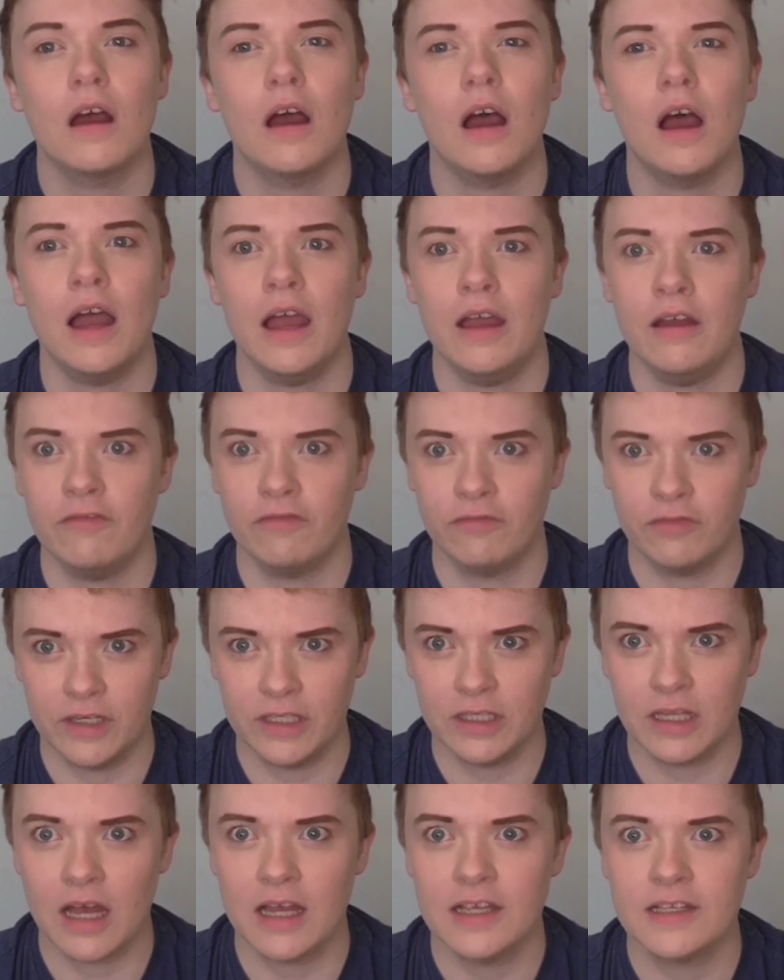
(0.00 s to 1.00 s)
I have
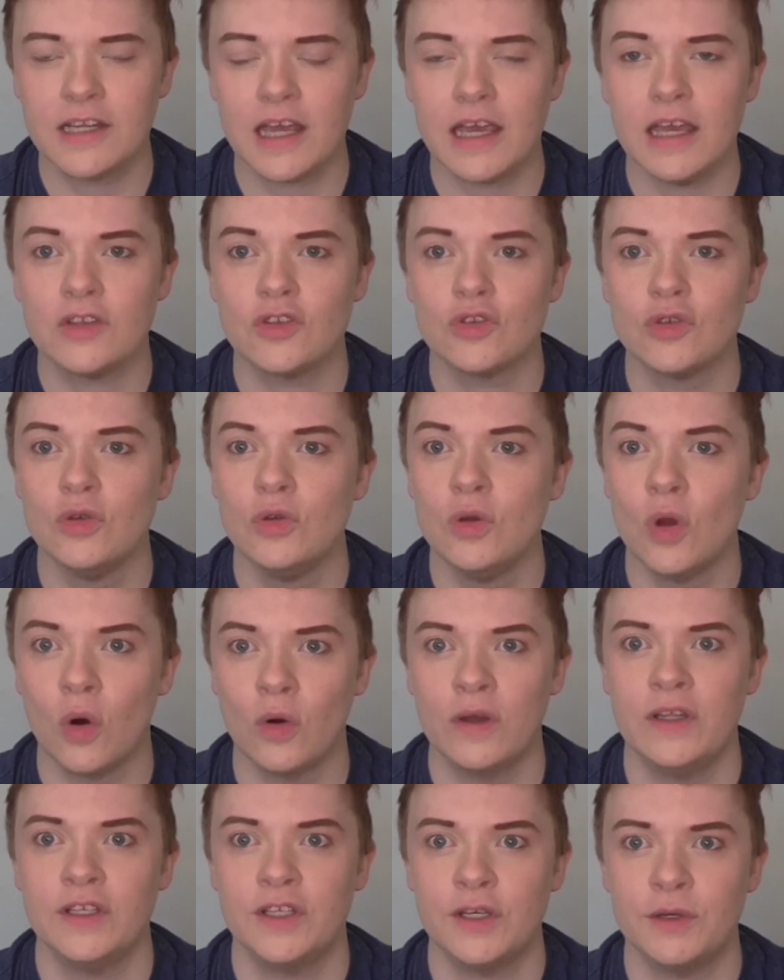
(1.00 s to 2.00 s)
realised it's
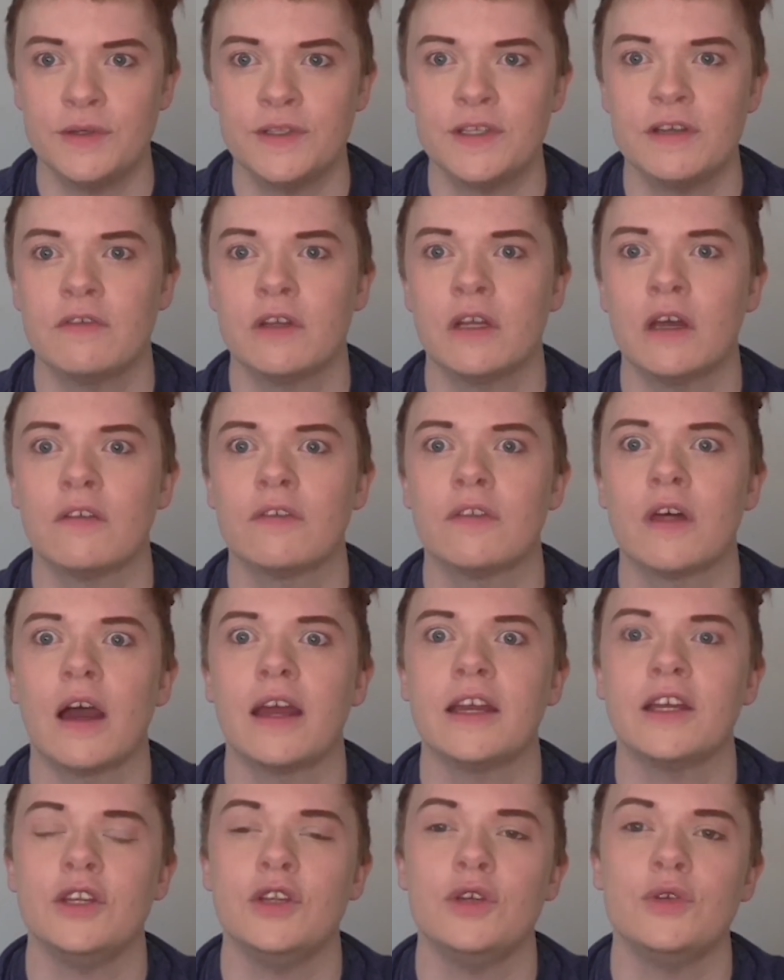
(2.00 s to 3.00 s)
not intuitive enough that I
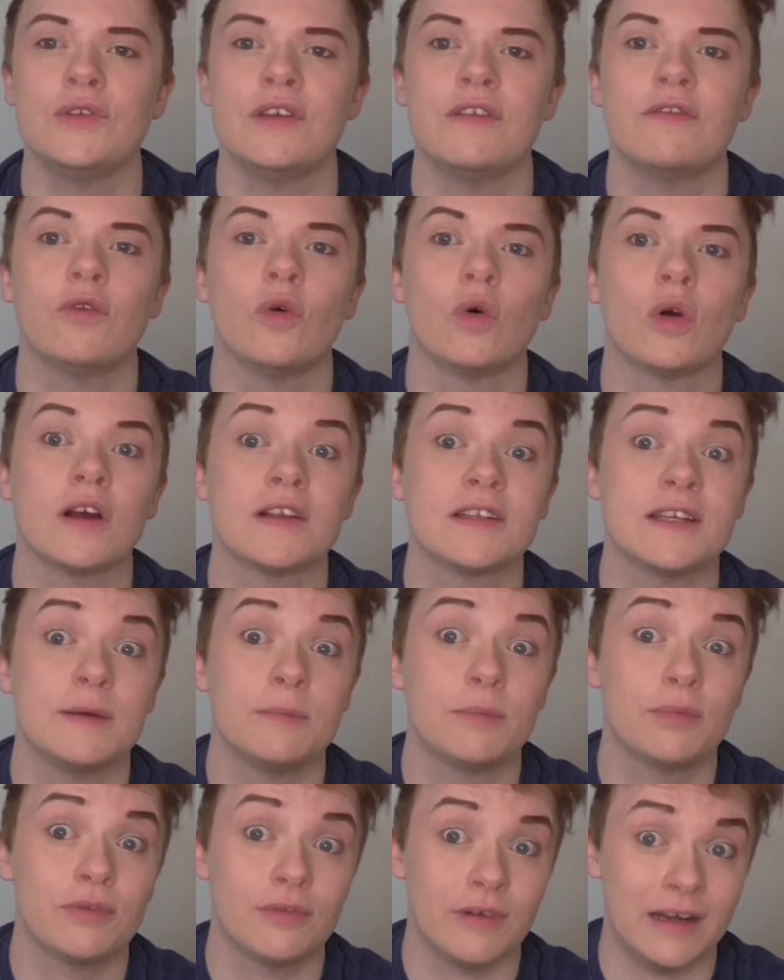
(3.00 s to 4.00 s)
can use it for cutting
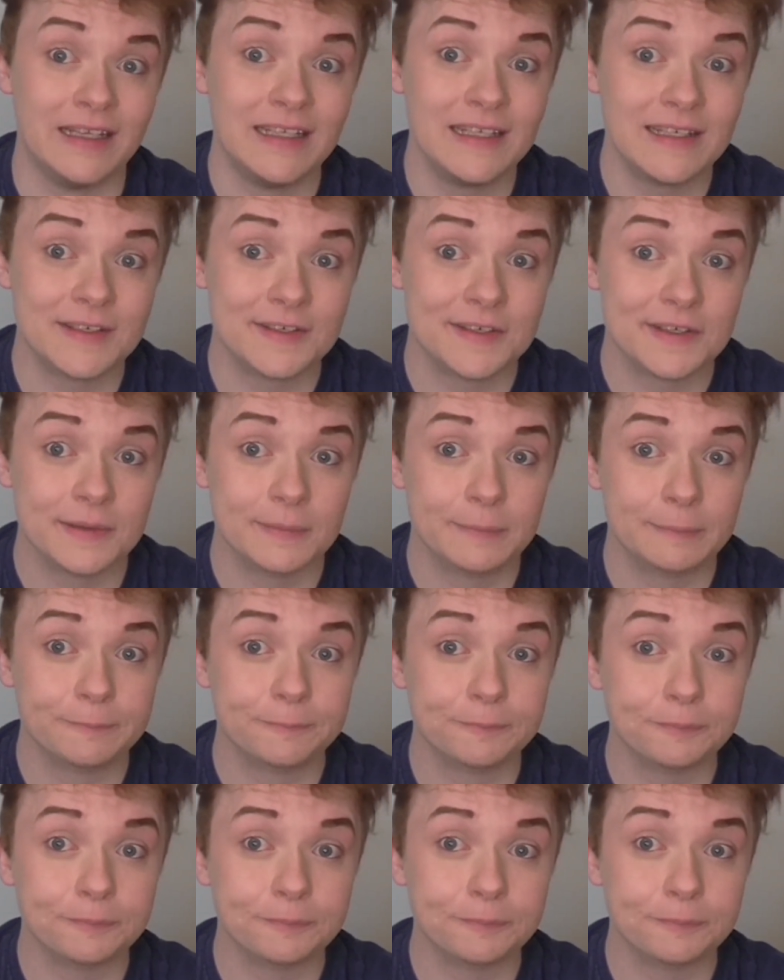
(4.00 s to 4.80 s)
prints,